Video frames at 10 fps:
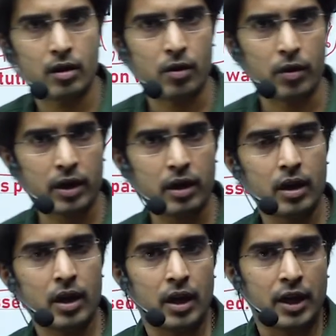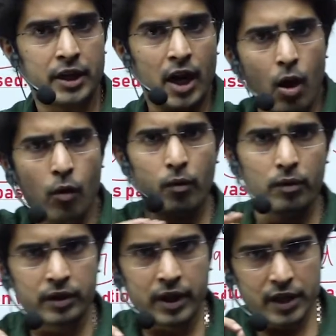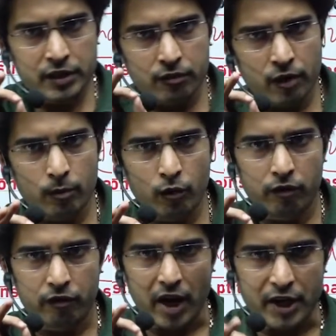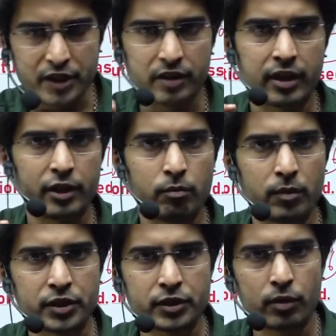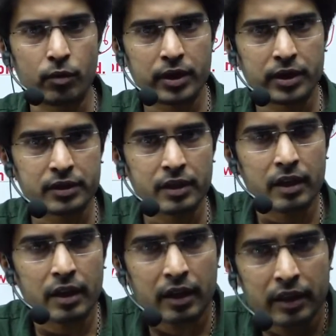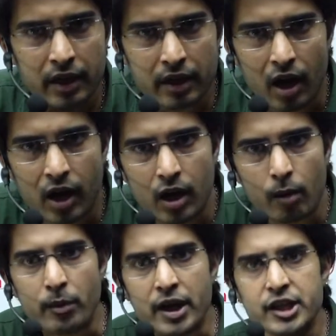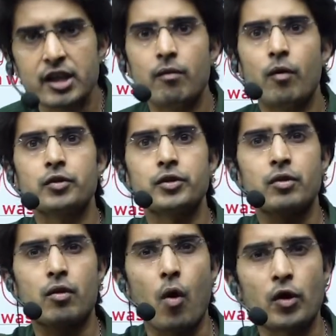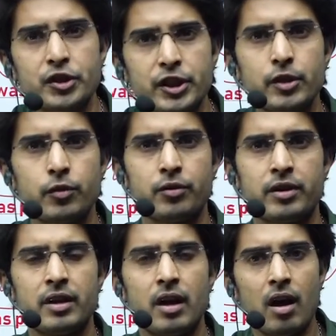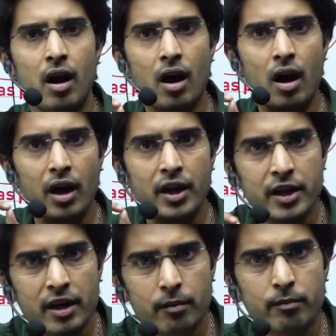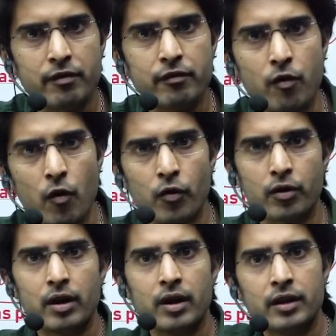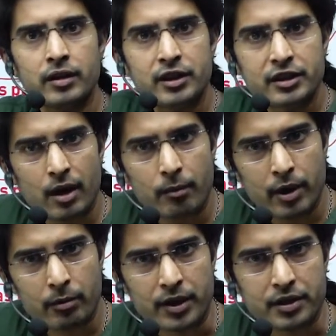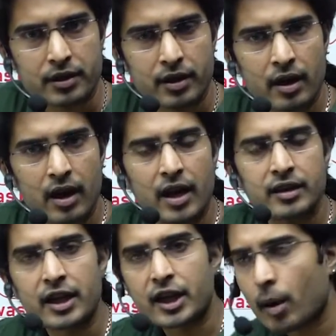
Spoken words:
Okay. Now there is one more fact that you must know is that a committee was constituted a year before this amendment, and that